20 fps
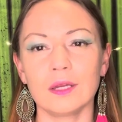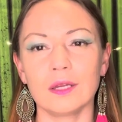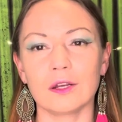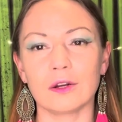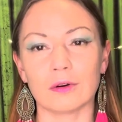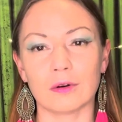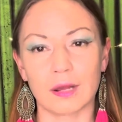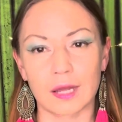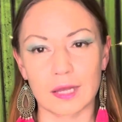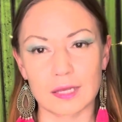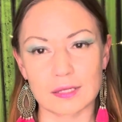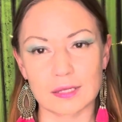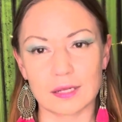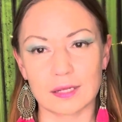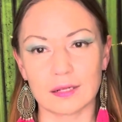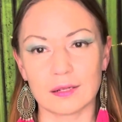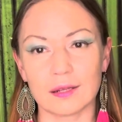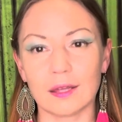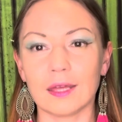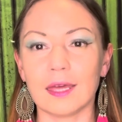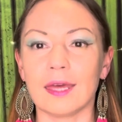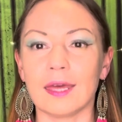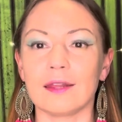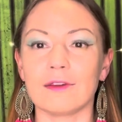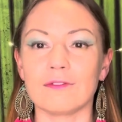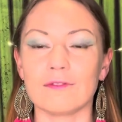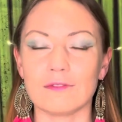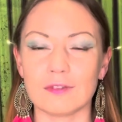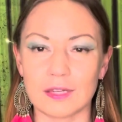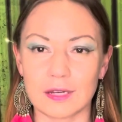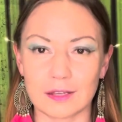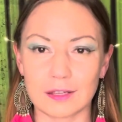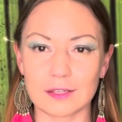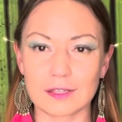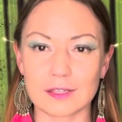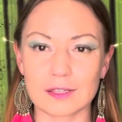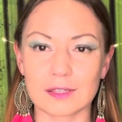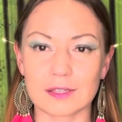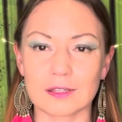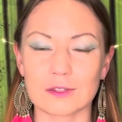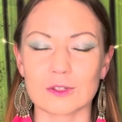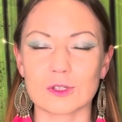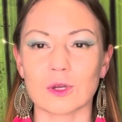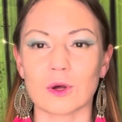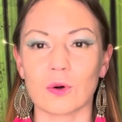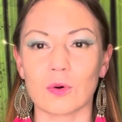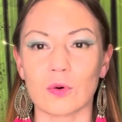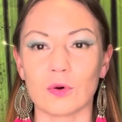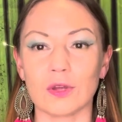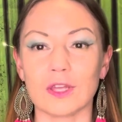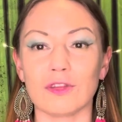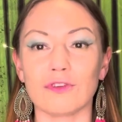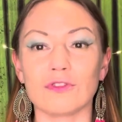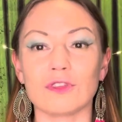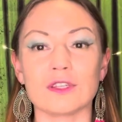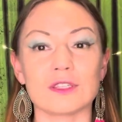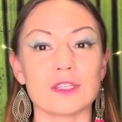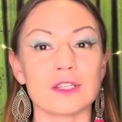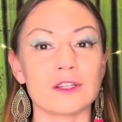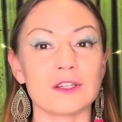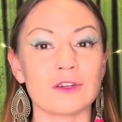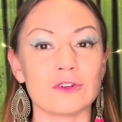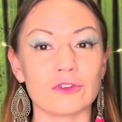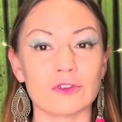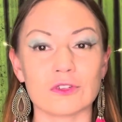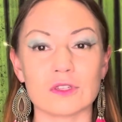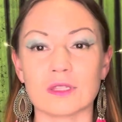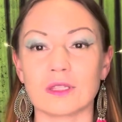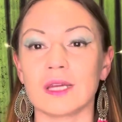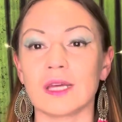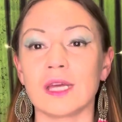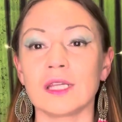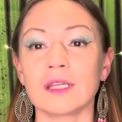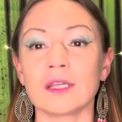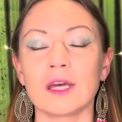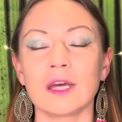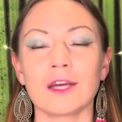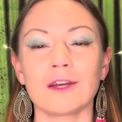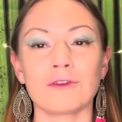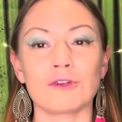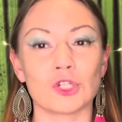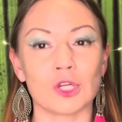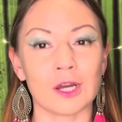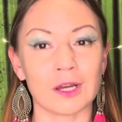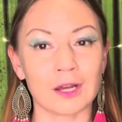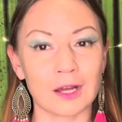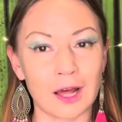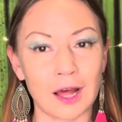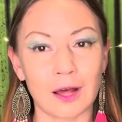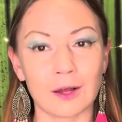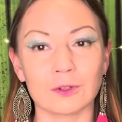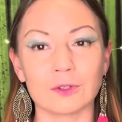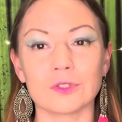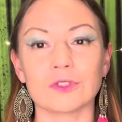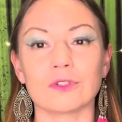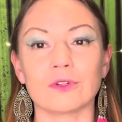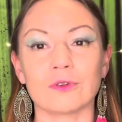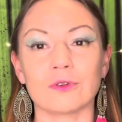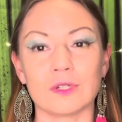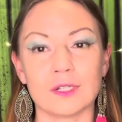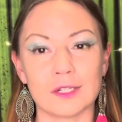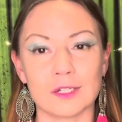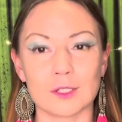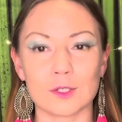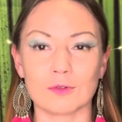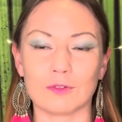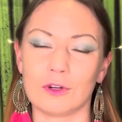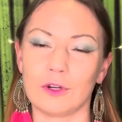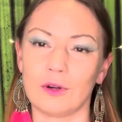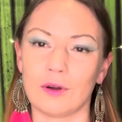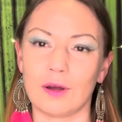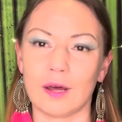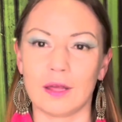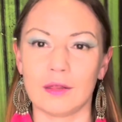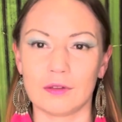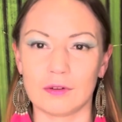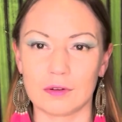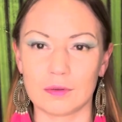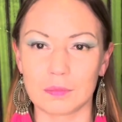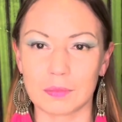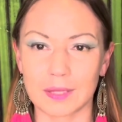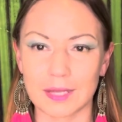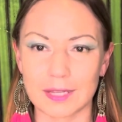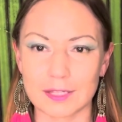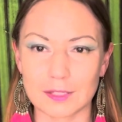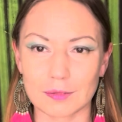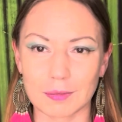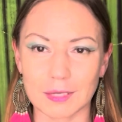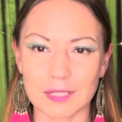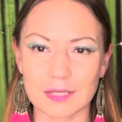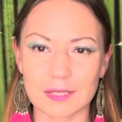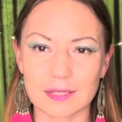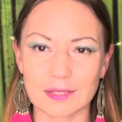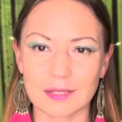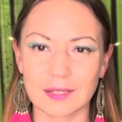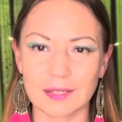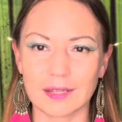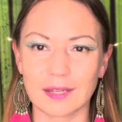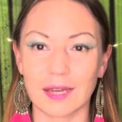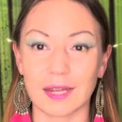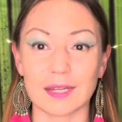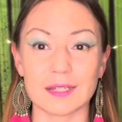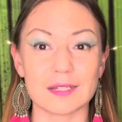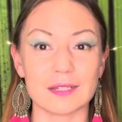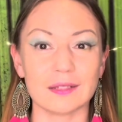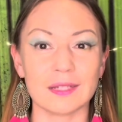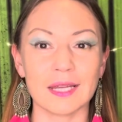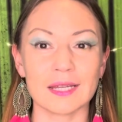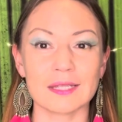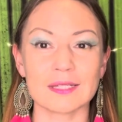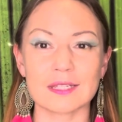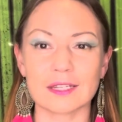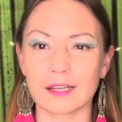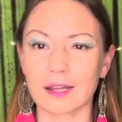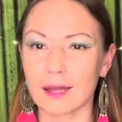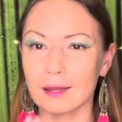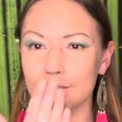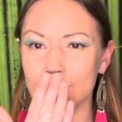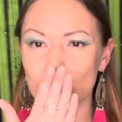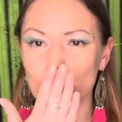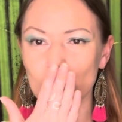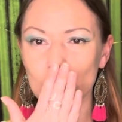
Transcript: Rising, and Venus. So if this didn't resonate, check out readings for your other placements. Until next time.